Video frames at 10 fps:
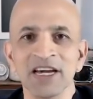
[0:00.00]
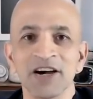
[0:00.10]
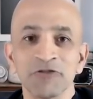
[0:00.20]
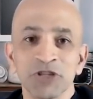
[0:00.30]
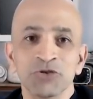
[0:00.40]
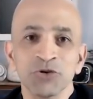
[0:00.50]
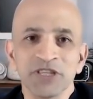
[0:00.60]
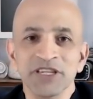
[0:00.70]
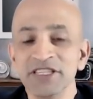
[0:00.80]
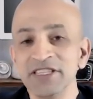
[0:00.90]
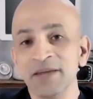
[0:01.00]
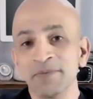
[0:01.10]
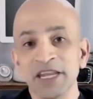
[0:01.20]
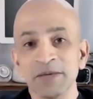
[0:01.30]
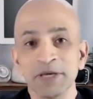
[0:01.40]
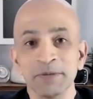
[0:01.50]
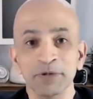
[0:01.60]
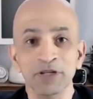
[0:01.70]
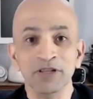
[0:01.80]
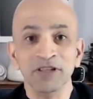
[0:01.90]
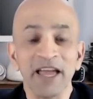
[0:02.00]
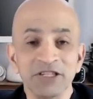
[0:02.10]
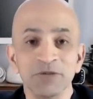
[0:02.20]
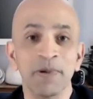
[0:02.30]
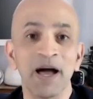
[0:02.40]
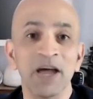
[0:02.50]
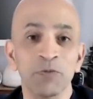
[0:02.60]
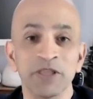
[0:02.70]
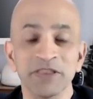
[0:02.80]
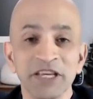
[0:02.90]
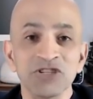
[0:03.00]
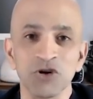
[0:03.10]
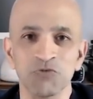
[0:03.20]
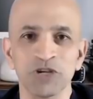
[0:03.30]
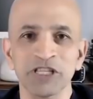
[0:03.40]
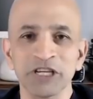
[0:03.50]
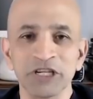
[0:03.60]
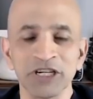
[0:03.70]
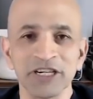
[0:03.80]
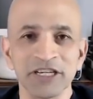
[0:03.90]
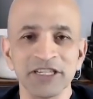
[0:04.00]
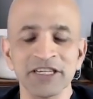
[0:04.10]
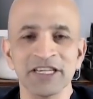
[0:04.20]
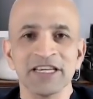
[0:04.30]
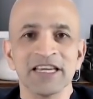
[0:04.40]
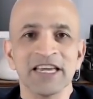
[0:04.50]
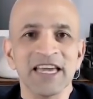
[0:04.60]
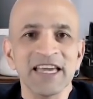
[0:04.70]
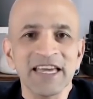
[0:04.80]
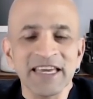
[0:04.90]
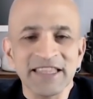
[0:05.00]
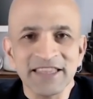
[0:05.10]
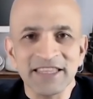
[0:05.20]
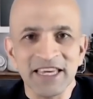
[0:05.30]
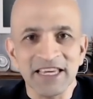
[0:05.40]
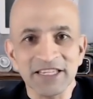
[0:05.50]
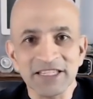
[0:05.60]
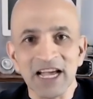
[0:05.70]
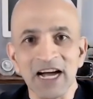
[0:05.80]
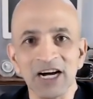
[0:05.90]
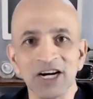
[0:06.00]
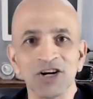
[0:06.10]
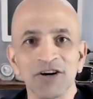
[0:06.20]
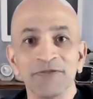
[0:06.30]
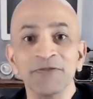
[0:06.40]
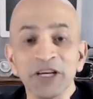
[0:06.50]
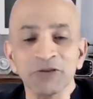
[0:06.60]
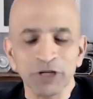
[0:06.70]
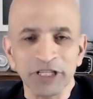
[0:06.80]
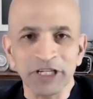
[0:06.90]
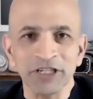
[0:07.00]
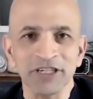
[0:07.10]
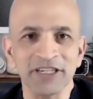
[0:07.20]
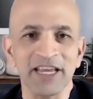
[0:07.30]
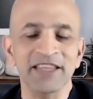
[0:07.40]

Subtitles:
But the truth is that many people like to buy when things are really good and things feel really good.